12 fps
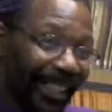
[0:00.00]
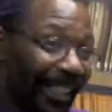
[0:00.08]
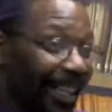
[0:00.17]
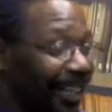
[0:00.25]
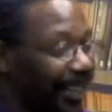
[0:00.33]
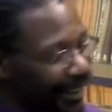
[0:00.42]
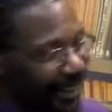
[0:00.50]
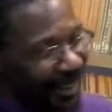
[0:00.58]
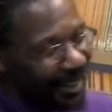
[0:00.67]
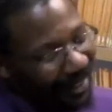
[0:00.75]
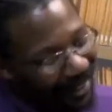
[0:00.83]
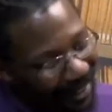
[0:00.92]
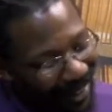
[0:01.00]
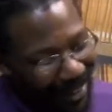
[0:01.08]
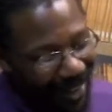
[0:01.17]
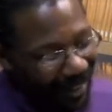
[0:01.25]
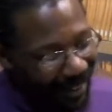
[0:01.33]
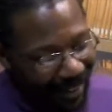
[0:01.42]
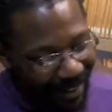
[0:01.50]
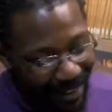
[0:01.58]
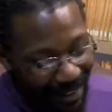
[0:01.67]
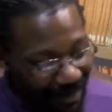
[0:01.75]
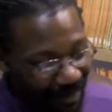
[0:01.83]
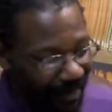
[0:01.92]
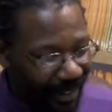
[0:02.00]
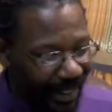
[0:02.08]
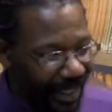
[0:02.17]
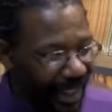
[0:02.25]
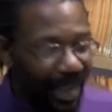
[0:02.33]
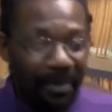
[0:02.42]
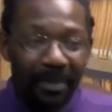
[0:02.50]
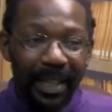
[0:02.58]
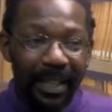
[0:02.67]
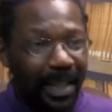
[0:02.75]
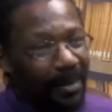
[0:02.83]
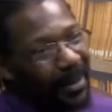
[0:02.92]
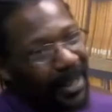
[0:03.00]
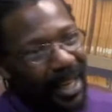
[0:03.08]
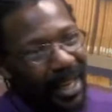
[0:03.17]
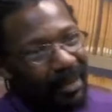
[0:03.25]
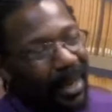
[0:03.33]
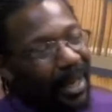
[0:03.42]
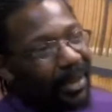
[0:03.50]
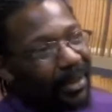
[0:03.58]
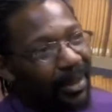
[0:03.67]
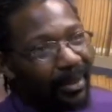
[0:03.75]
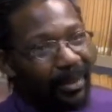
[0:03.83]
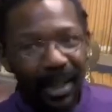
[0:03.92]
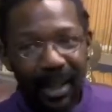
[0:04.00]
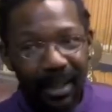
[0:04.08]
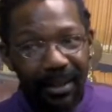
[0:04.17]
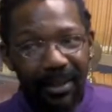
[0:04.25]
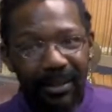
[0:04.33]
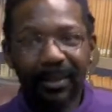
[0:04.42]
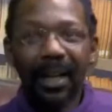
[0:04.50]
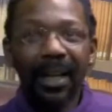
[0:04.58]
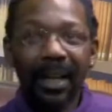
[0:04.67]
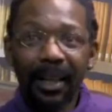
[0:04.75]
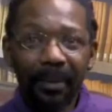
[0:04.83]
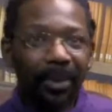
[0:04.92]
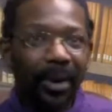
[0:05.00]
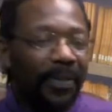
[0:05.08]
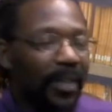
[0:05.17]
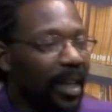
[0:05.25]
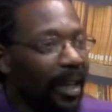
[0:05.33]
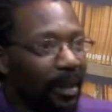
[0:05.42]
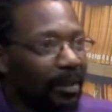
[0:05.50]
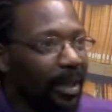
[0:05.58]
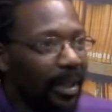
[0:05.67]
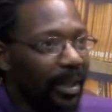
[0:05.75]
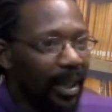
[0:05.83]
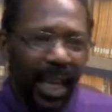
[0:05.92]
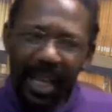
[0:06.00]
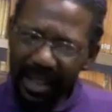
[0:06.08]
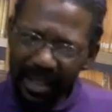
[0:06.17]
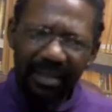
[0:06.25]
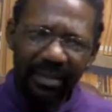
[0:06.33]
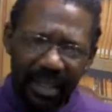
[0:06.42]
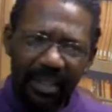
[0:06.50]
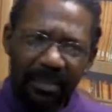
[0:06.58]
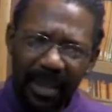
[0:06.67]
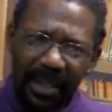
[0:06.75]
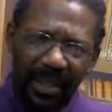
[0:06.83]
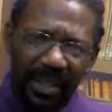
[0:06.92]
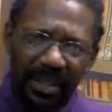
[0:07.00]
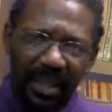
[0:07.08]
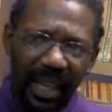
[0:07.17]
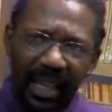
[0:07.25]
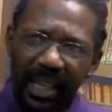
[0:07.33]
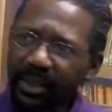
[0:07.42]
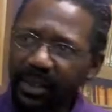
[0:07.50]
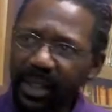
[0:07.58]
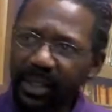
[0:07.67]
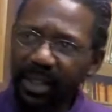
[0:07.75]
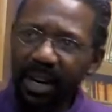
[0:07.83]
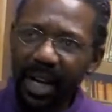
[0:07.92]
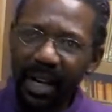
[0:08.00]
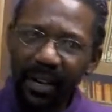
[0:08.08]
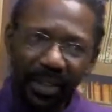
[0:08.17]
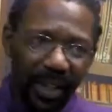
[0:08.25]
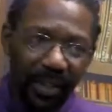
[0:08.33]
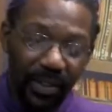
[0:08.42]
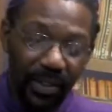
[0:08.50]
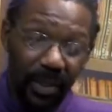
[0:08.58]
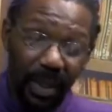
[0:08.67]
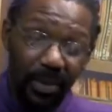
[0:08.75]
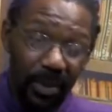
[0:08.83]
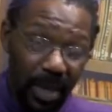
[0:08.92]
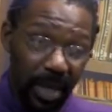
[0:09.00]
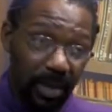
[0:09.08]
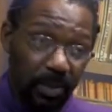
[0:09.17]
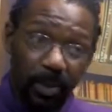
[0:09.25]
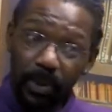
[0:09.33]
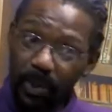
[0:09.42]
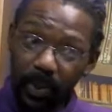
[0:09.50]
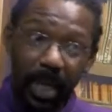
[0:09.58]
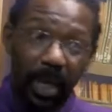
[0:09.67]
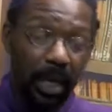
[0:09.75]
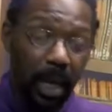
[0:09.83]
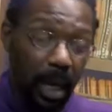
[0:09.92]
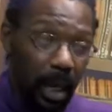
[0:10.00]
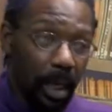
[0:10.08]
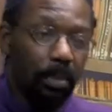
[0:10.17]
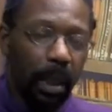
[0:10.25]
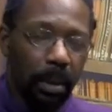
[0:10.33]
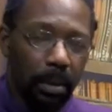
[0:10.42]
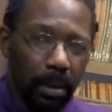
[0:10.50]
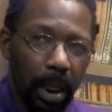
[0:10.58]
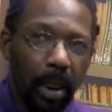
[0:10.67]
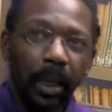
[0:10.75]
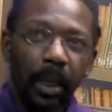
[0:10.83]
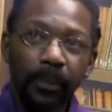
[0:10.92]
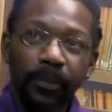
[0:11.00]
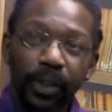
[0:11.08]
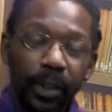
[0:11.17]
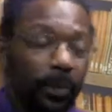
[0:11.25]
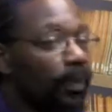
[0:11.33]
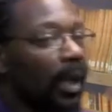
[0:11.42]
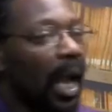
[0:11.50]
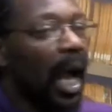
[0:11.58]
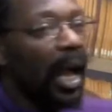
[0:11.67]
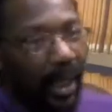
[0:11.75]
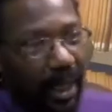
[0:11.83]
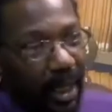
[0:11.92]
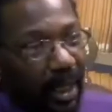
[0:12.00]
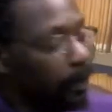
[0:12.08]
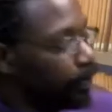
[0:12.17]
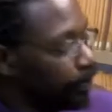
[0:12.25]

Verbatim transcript: Yeah, exactly. And um, oh, and my neighbor came out, and I'm like, oh, hi, breathtaking blonde. Is it just me, or is it like eerily dark out there? And she's like, oh yeah, it's supposed to rain today. And I'm like, okay, sure. I get